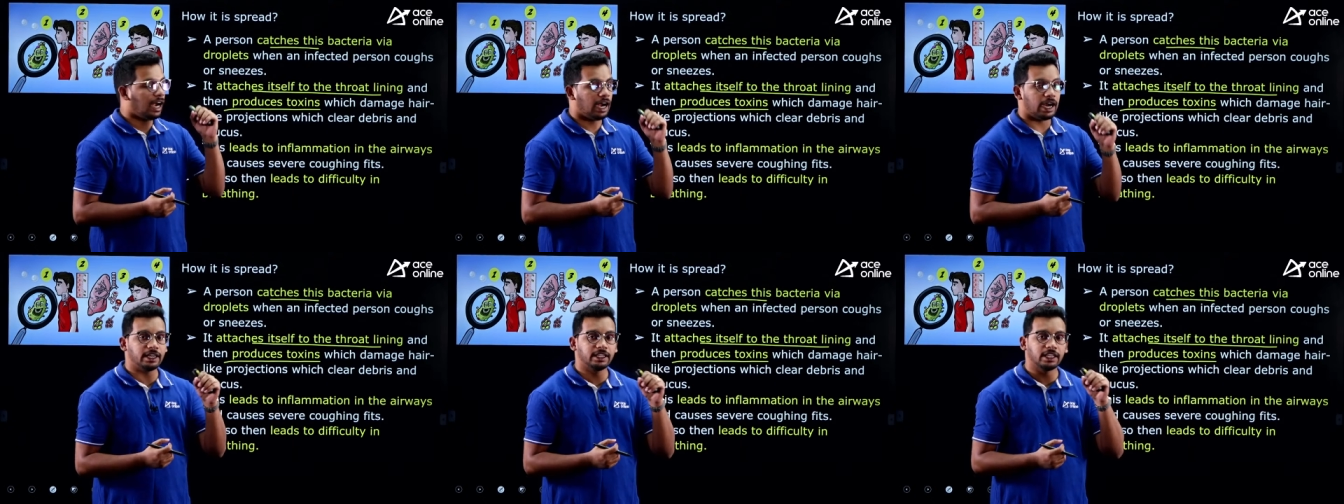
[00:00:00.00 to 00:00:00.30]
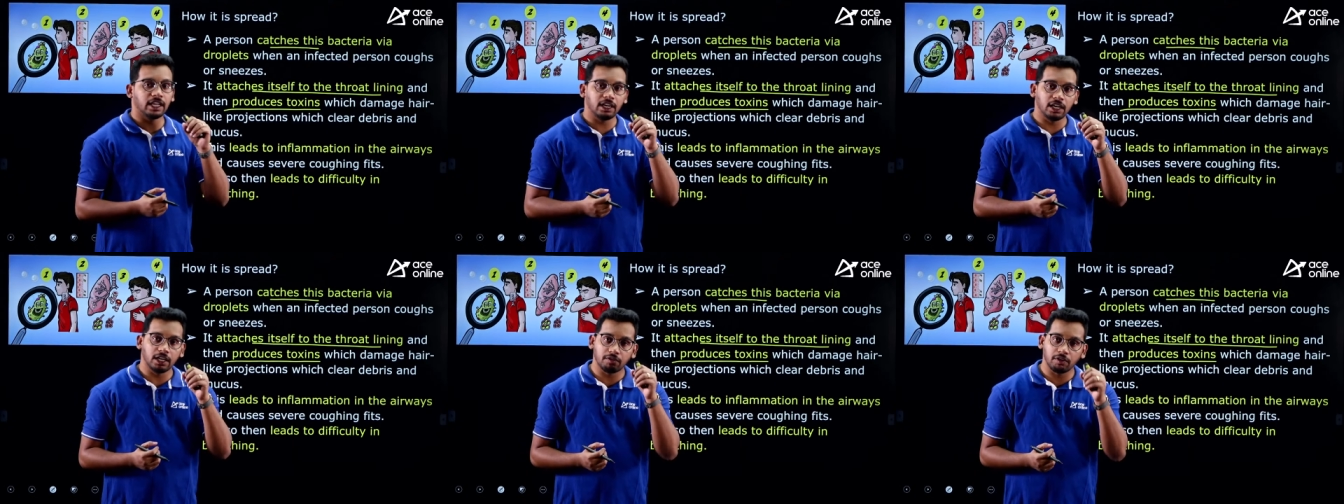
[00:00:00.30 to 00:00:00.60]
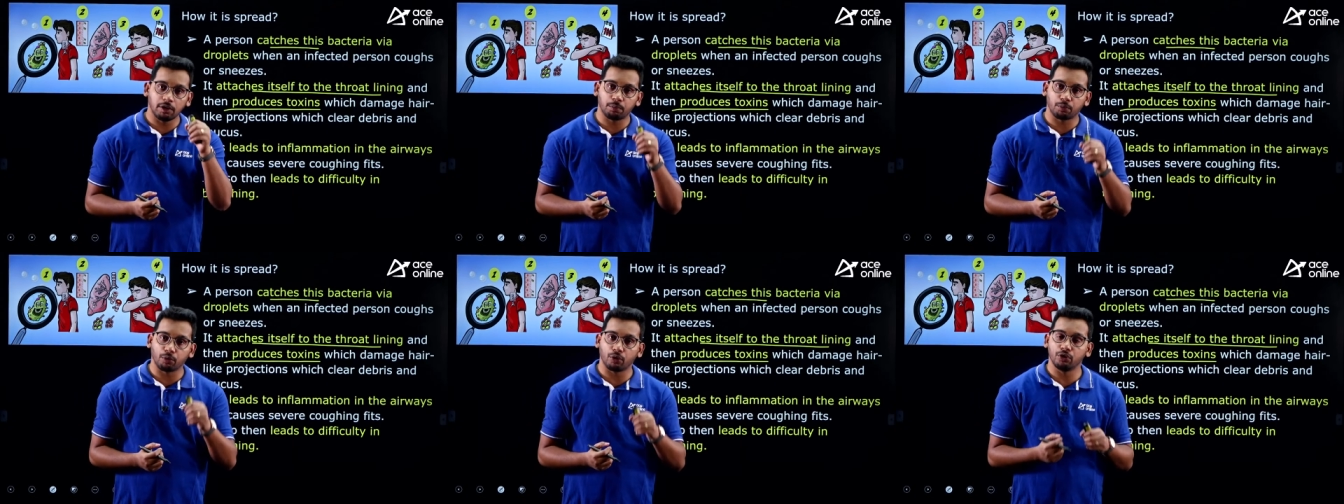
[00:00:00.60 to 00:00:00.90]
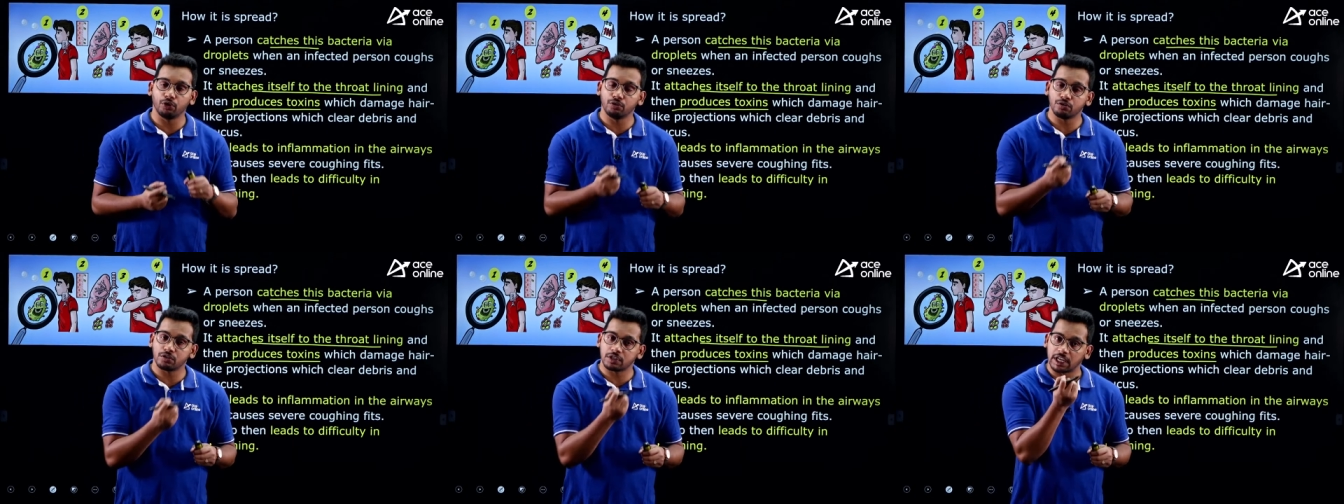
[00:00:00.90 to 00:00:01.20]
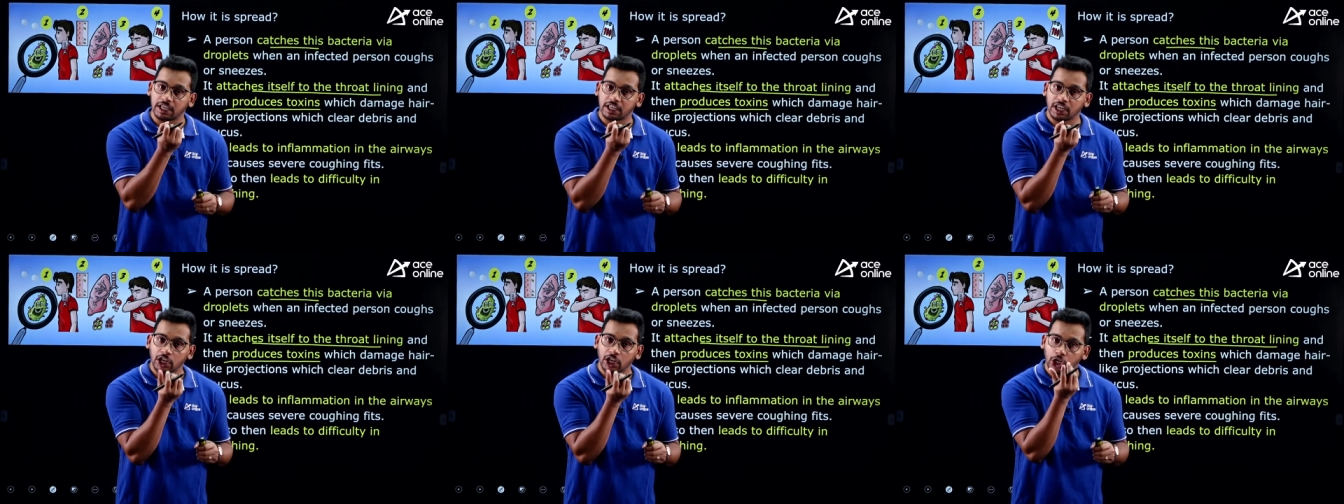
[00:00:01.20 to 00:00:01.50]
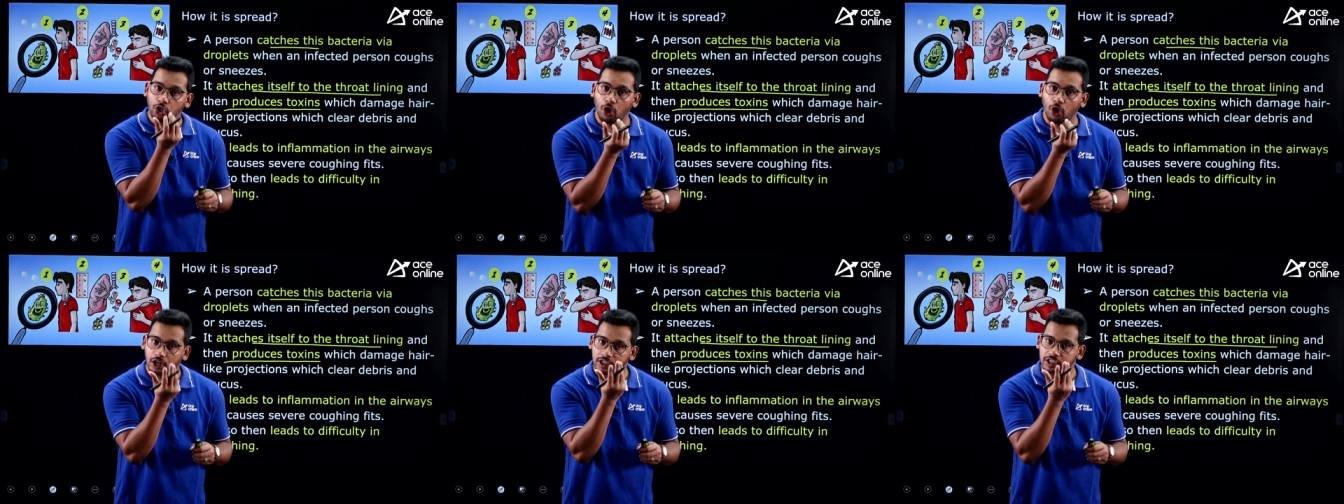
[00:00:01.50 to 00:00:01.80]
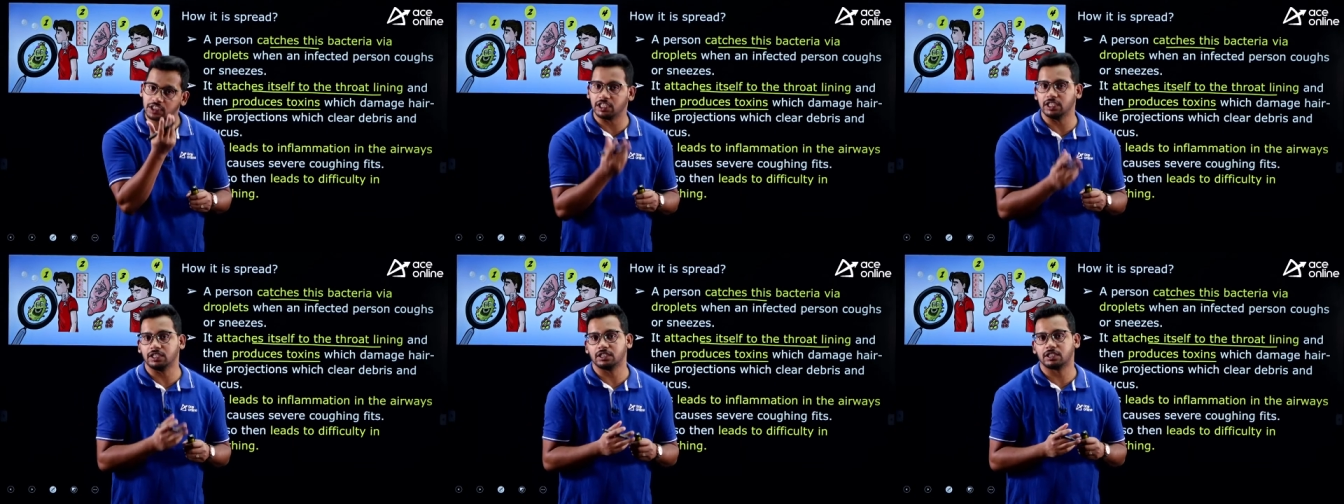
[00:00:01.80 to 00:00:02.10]
and then it will produce certain
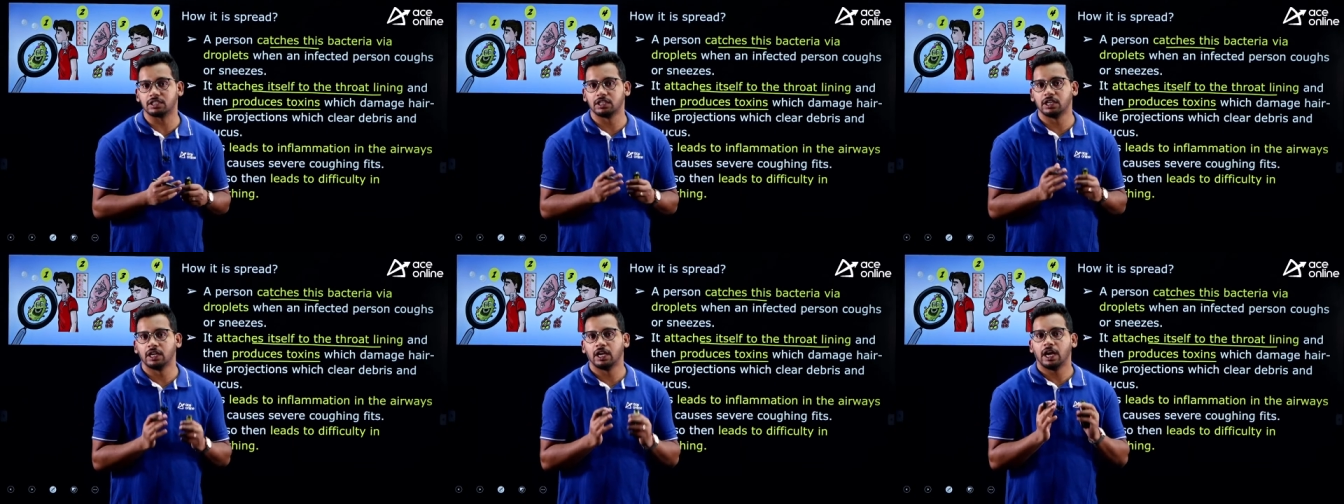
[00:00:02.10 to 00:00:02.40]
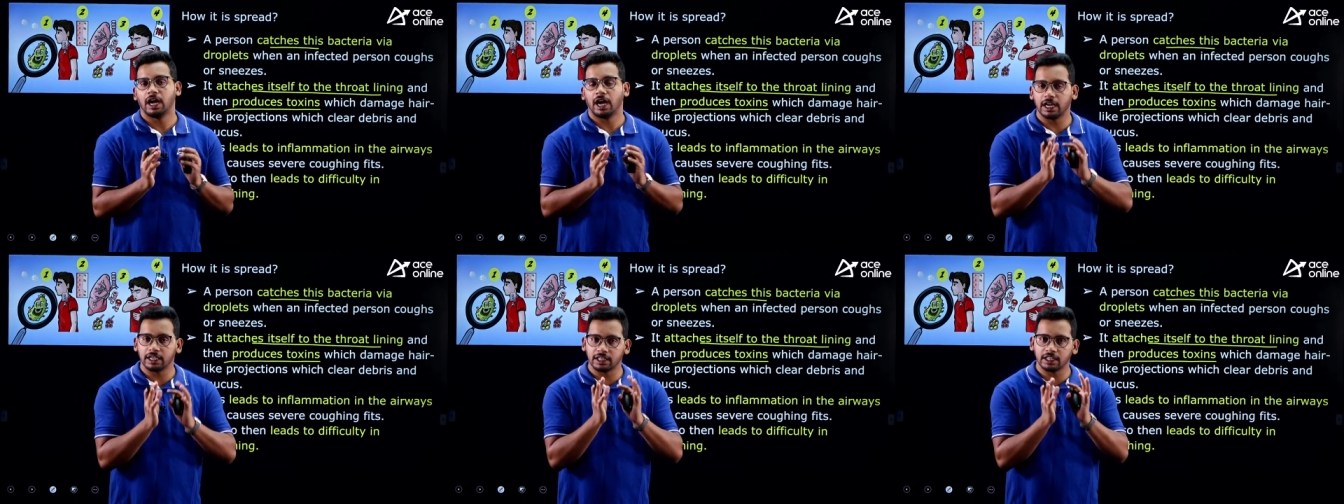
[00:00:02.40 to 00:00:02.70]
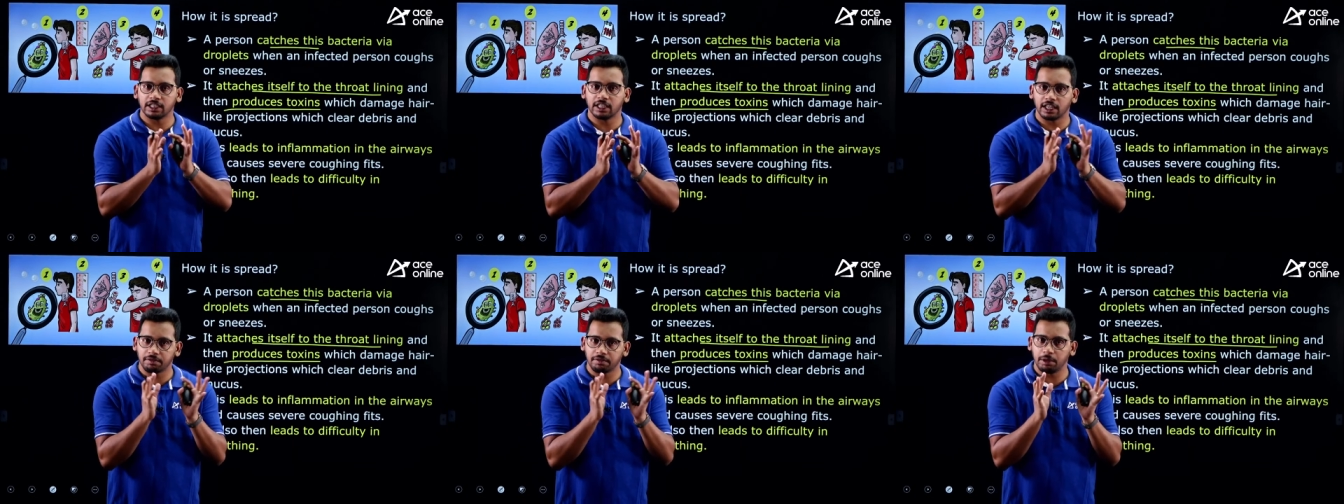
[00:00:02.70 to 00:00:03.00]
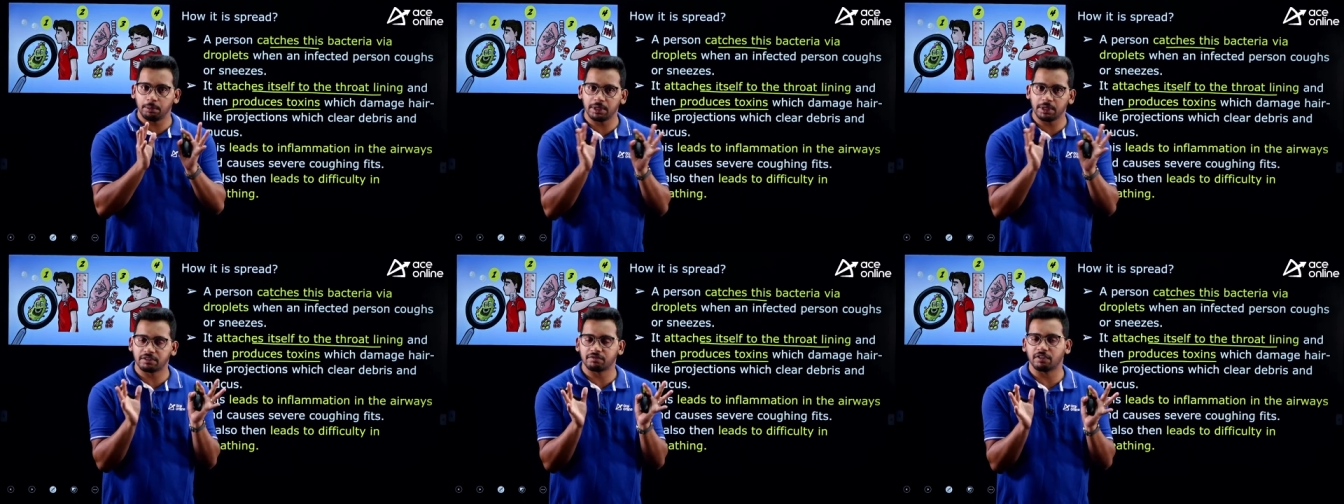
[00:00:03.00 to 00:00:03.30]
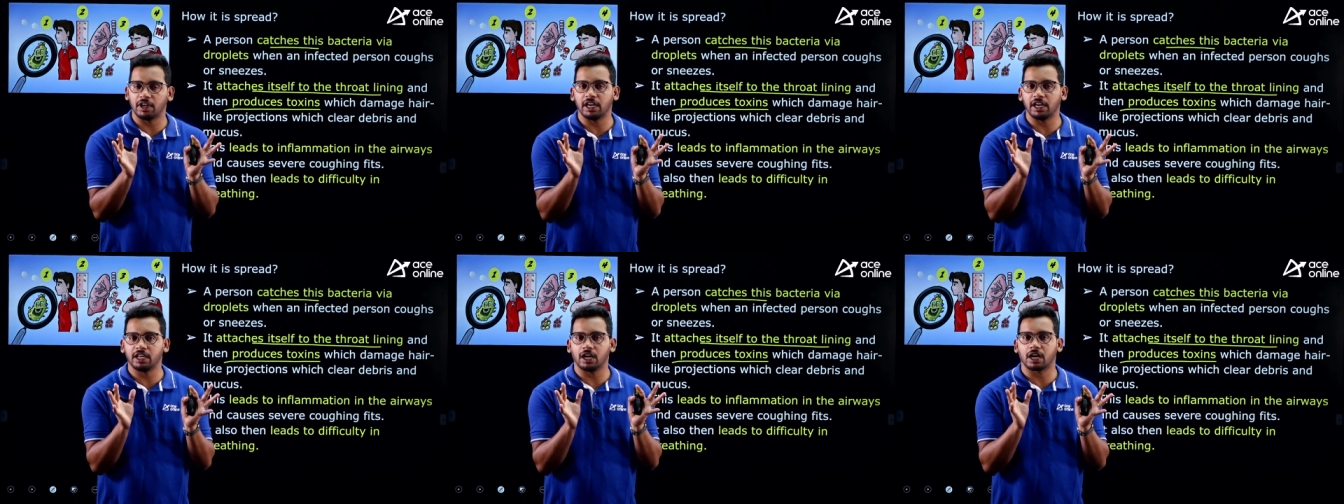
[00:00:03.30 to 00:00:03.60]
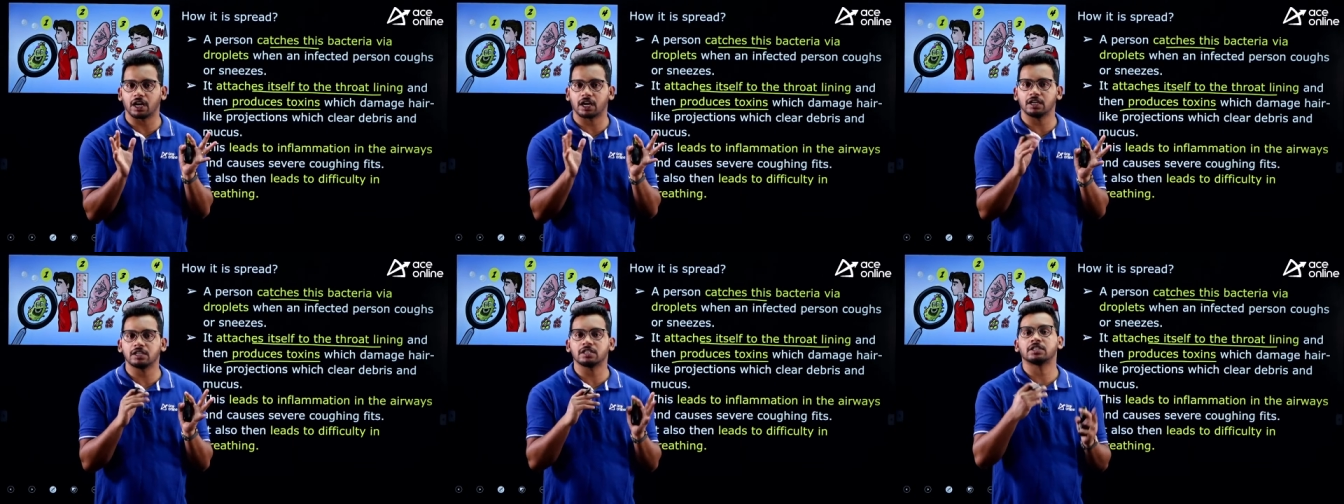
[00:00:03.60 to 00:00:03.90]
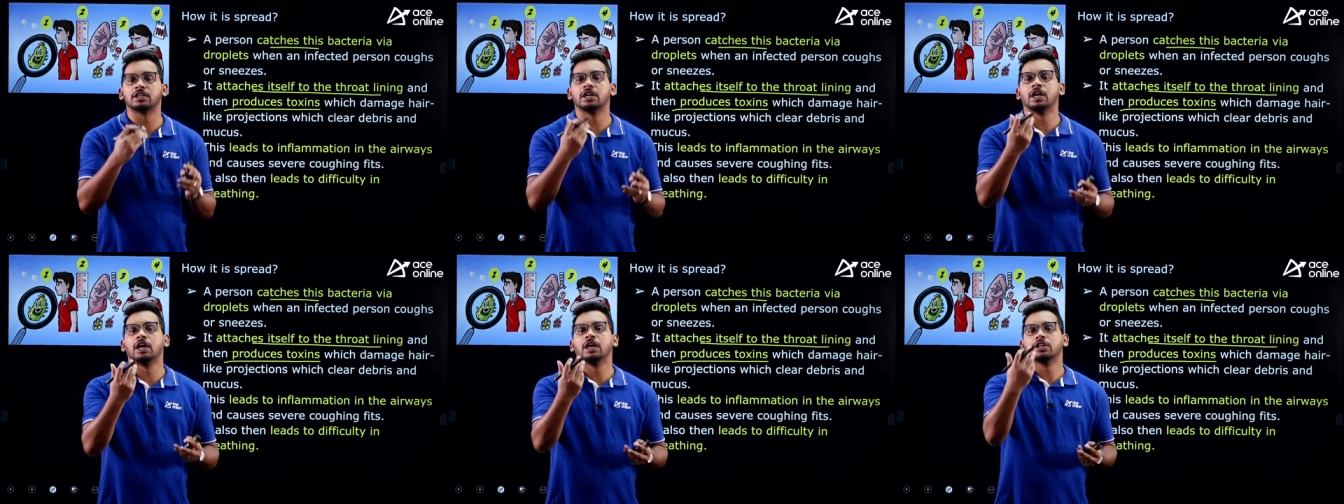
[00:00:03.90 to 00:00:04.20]
toxins and then there will be swelling occurs